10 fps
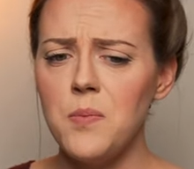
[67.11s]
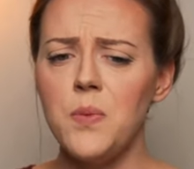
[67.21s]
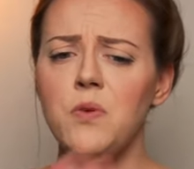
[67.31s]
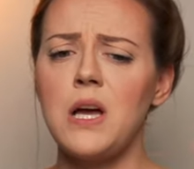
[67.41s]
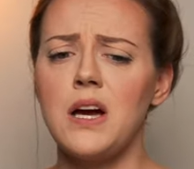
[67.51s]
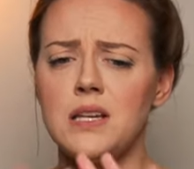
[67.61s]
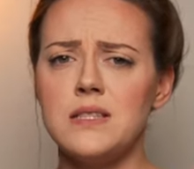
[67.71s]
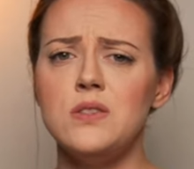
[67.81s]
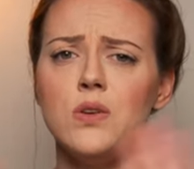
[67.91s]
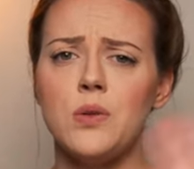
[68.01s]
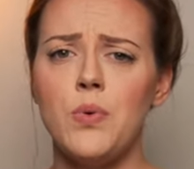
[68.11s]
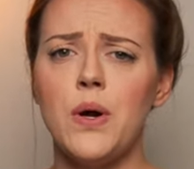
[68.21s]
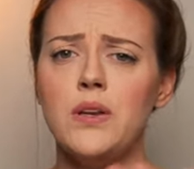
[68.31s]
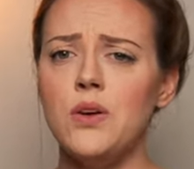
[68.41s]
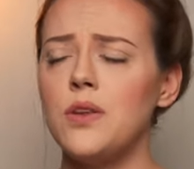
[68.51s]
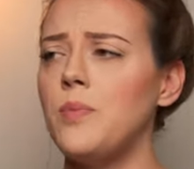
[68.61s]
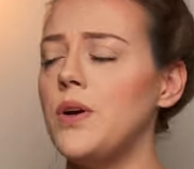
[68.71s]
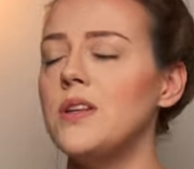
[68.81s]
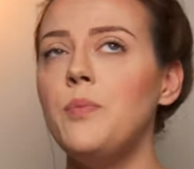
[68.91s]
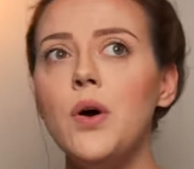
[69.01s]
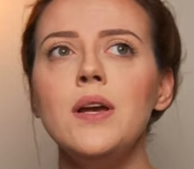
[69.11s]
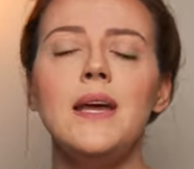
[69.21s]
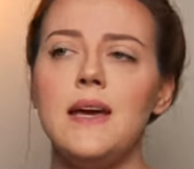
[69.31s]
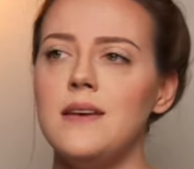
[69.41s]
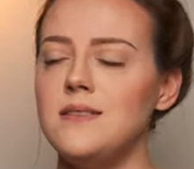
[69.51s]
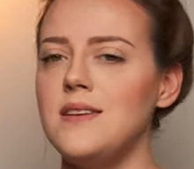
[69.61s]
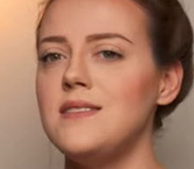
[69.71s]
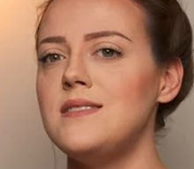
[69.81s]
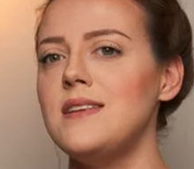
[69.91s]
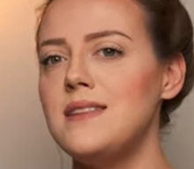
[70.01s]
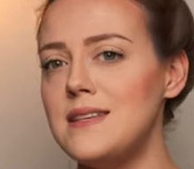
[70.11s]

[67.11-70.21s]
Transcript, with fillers: But regardless, not the point, not the point. The point is, is that